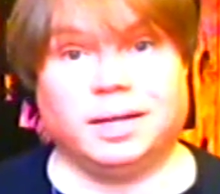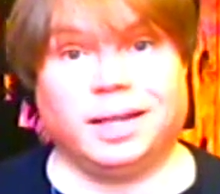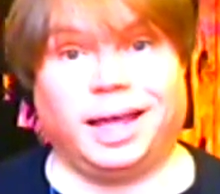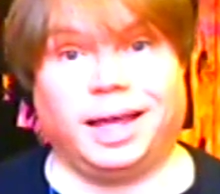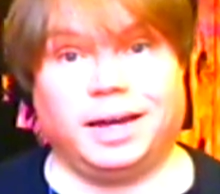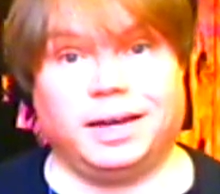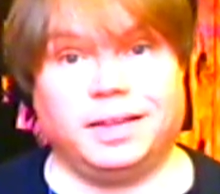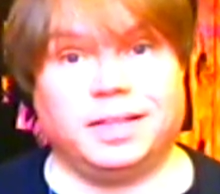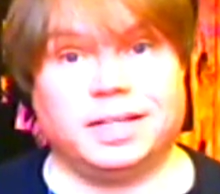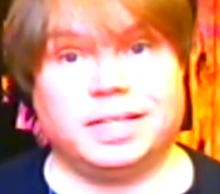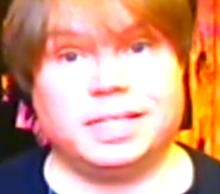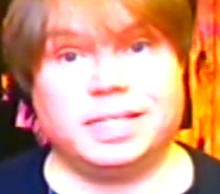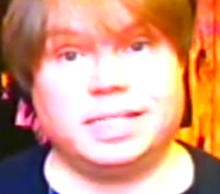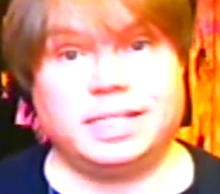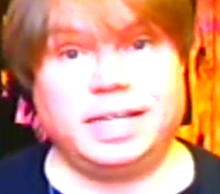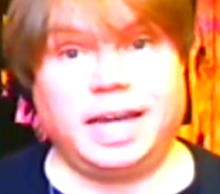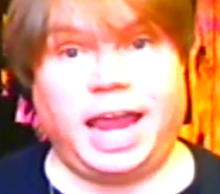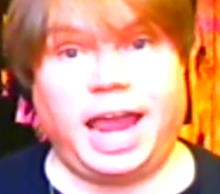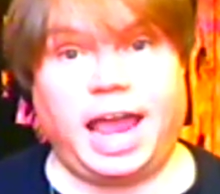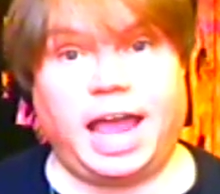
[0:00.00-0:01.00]
lot of the
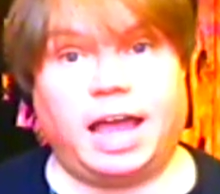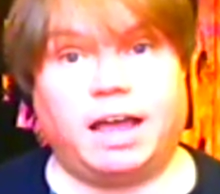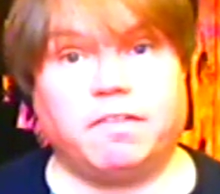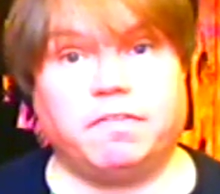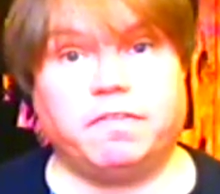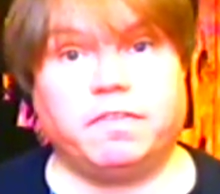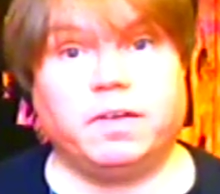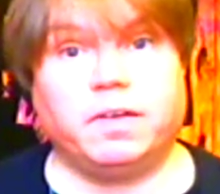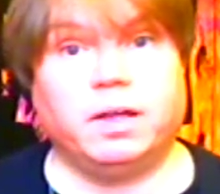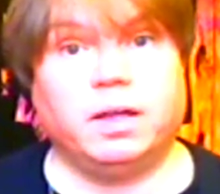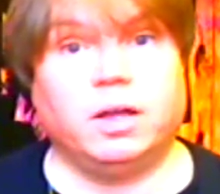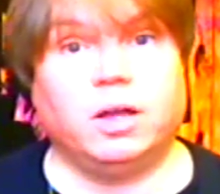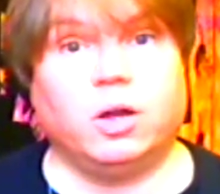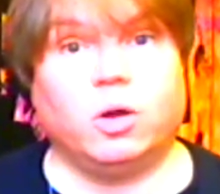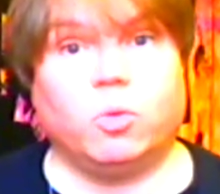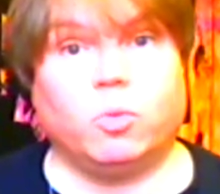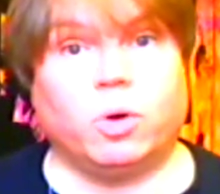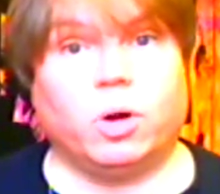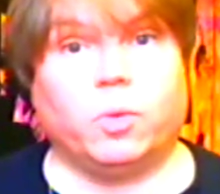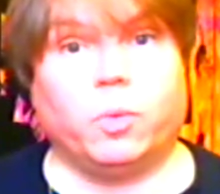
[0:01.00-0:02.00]
staff
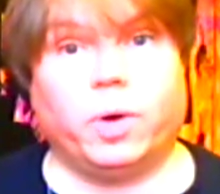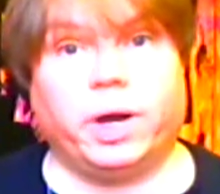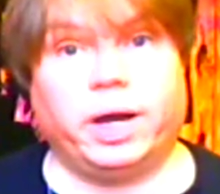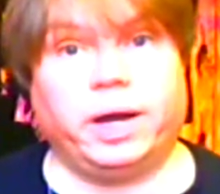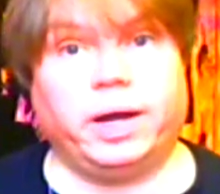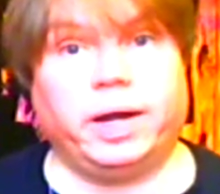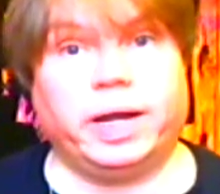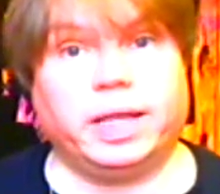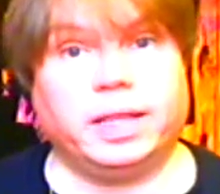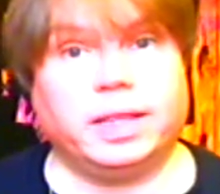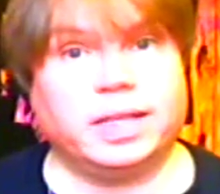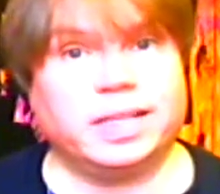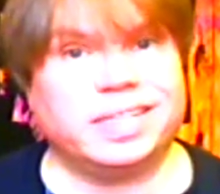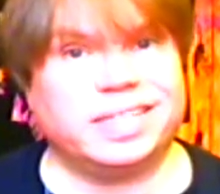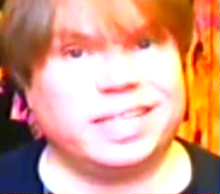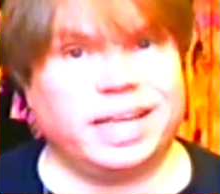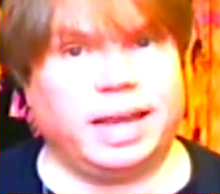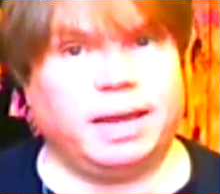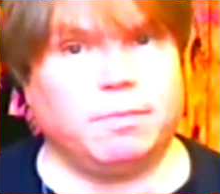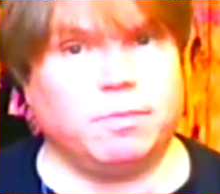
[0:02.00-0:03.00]
were wearing the
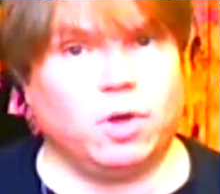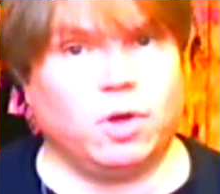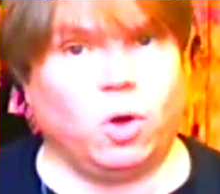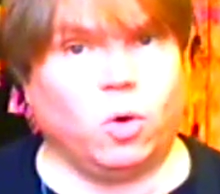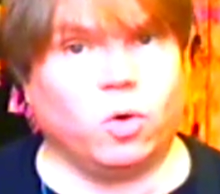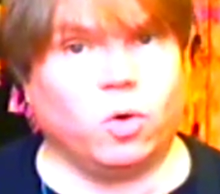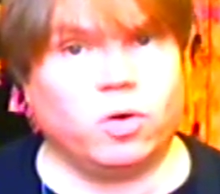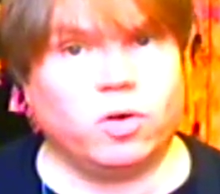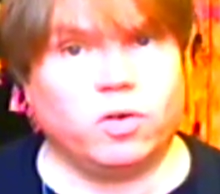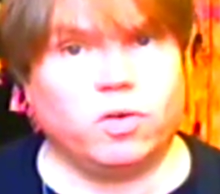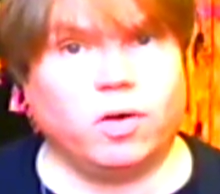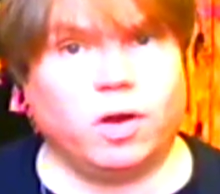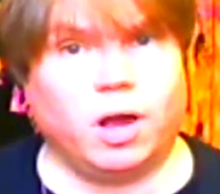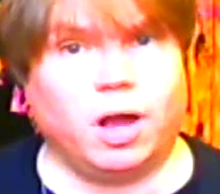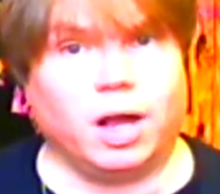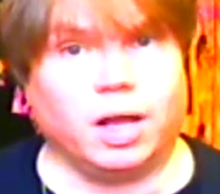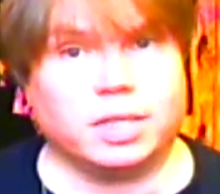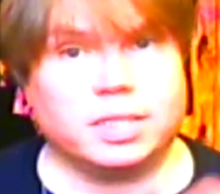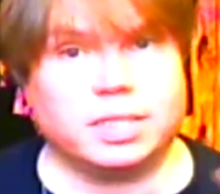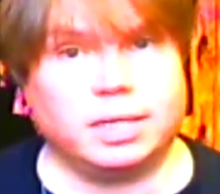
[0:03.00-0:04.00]
same gold
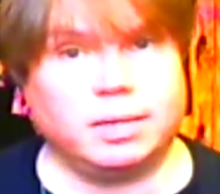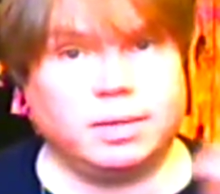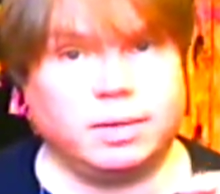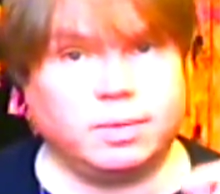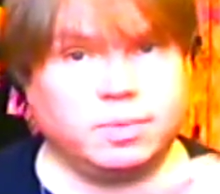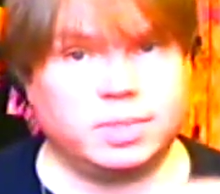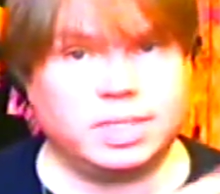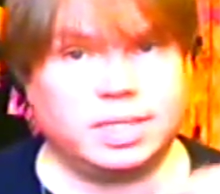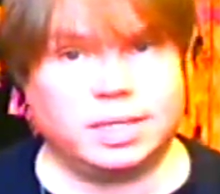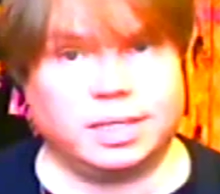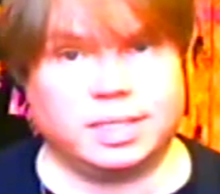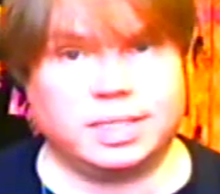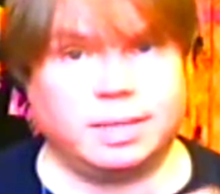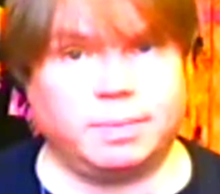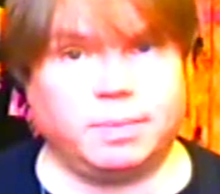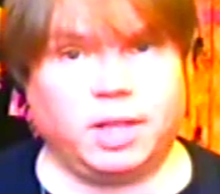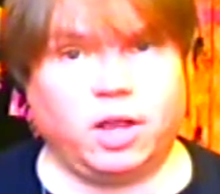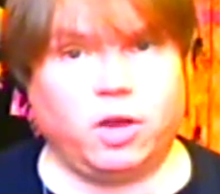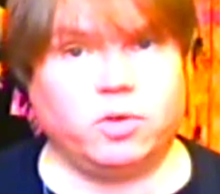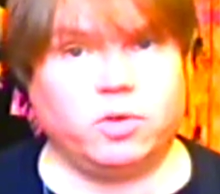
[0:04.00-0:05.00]
cross, and it was
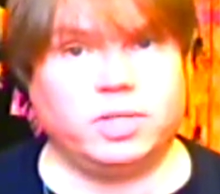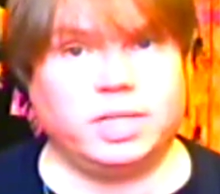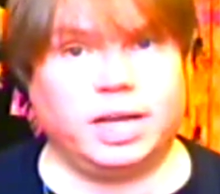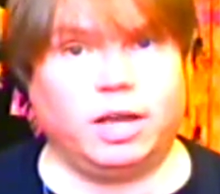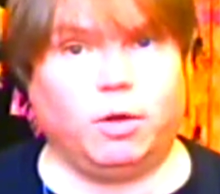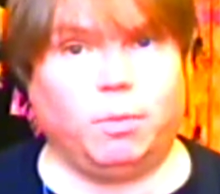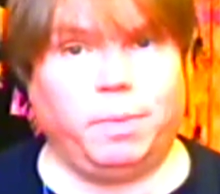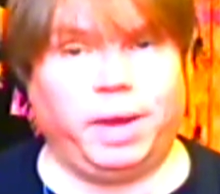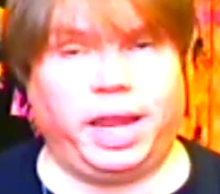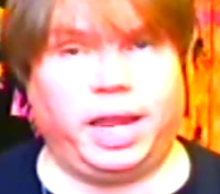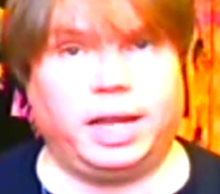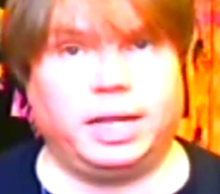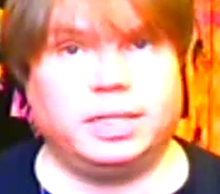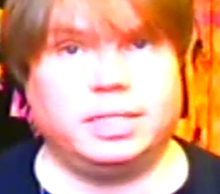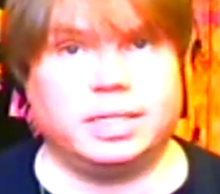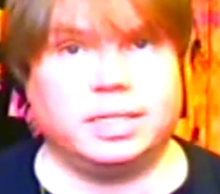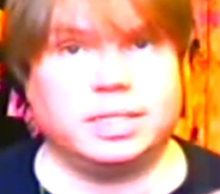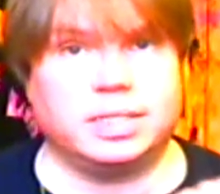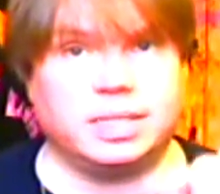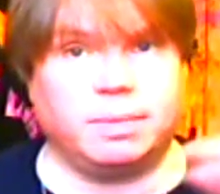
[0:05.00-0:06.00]
some of the hotel
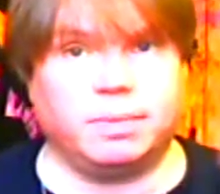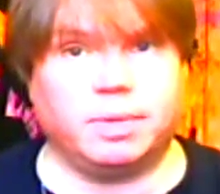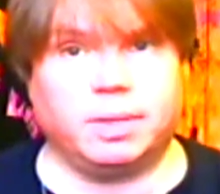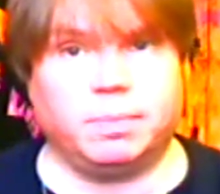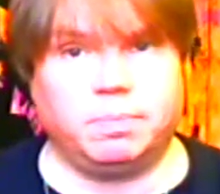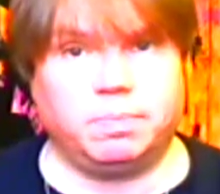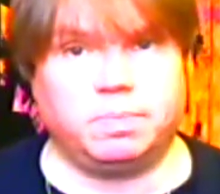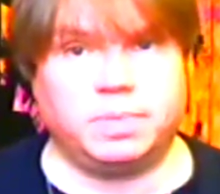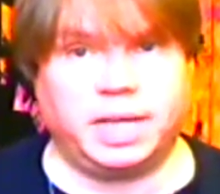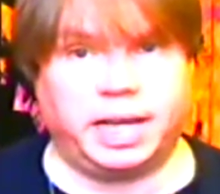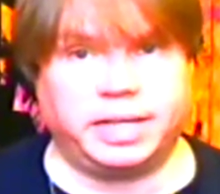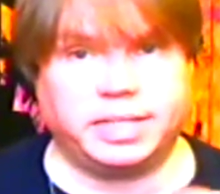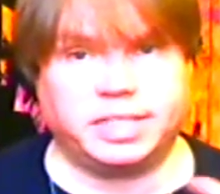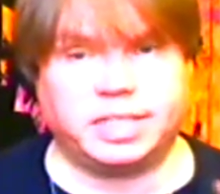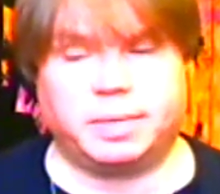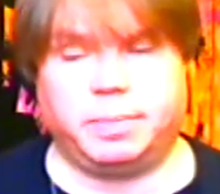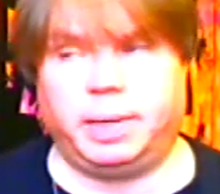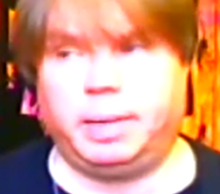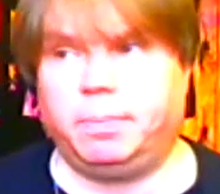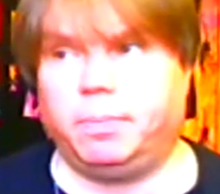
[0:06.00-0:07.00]
maids and some of the
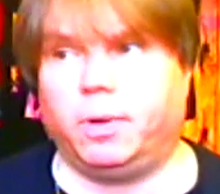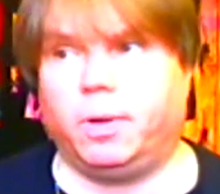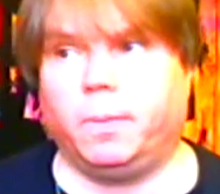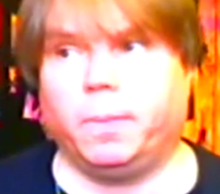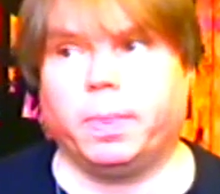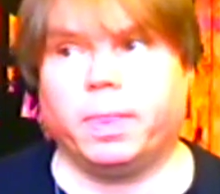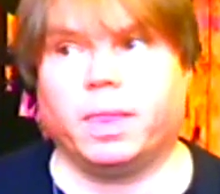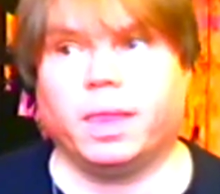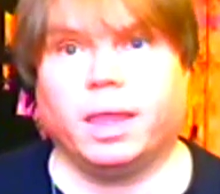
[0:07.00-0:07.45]
desk people.